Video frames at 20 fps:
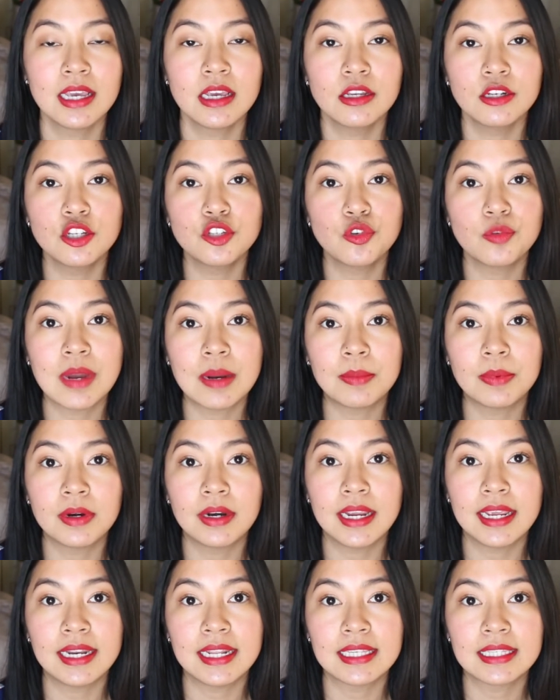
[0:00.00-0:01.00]
Just remember,
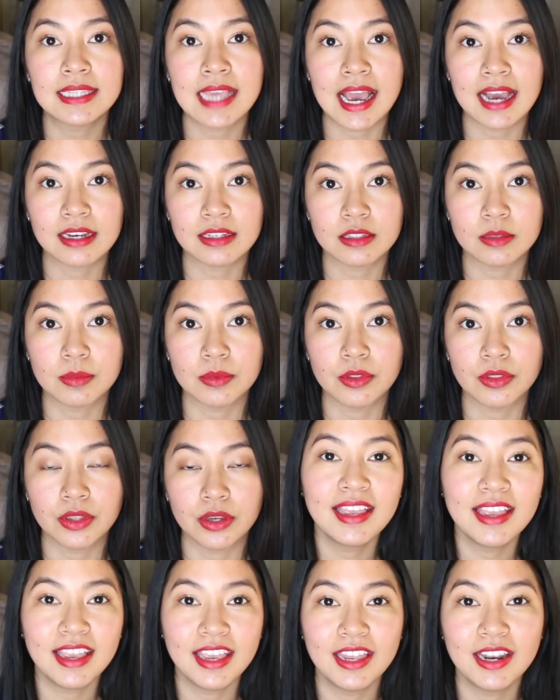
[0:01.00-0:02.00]
it is taxable though.
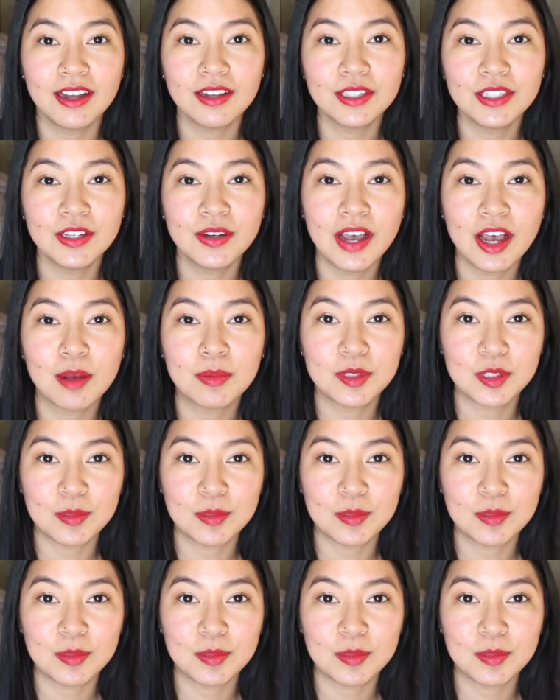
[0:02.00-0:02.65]
It also helps